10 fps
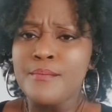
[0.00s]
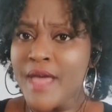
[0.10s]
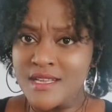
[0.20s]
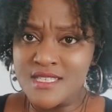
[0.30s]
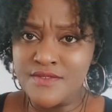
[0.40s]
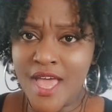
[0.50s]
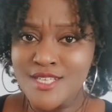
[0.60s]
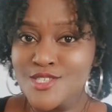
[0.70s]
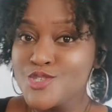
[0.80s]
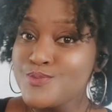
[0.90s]
Banks have
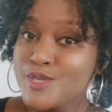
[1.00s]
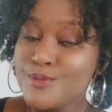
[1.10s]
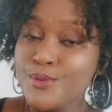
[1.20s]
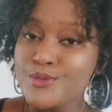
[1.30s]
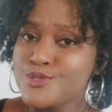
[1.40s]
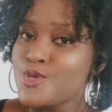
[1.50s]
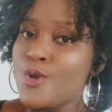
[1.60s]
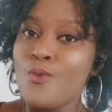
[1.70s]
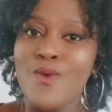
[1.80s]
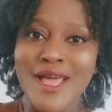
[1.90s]
access to people,
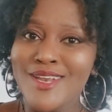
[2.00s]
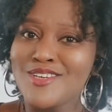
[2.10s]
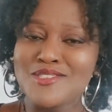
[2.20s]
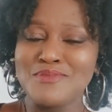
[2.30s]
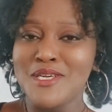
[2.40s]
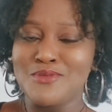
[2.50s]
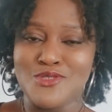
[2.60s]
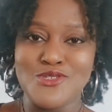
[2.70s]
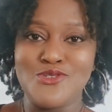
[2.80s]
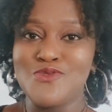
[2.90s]
so why not be able
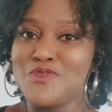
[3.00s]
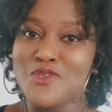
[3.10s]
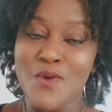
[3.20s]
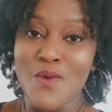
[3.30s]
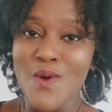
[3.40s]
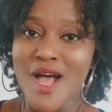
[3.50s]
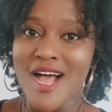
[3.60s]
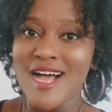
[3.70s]
to do your